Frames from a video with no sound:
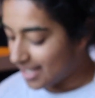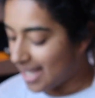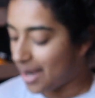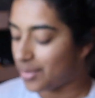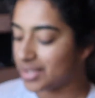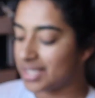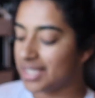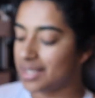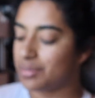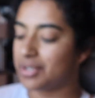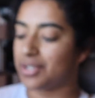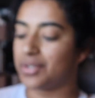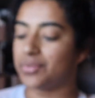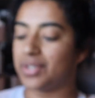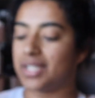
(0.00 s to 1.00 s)
I was gonna get them in
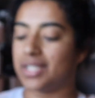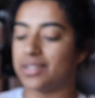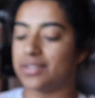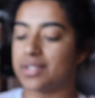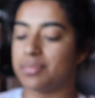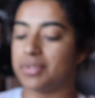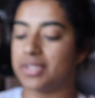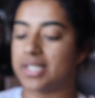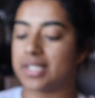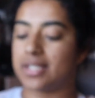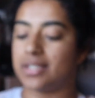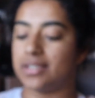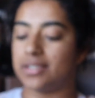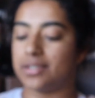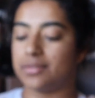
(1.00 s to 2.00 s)
all three colors, but this
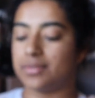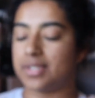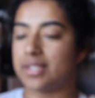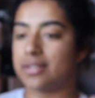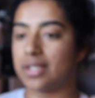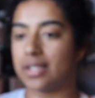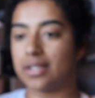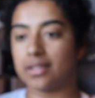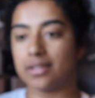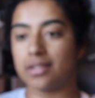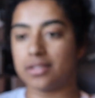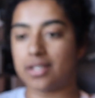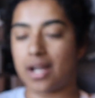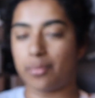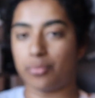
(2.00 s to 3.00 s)
color was like the
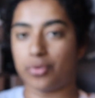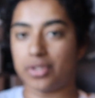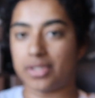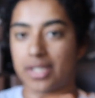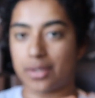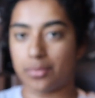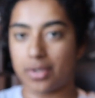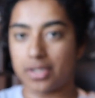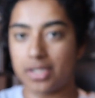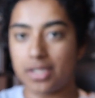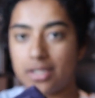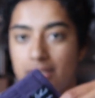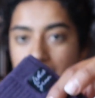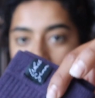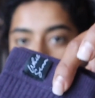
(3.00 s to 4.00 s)
top one that I
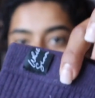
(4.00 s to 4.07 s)
wanted.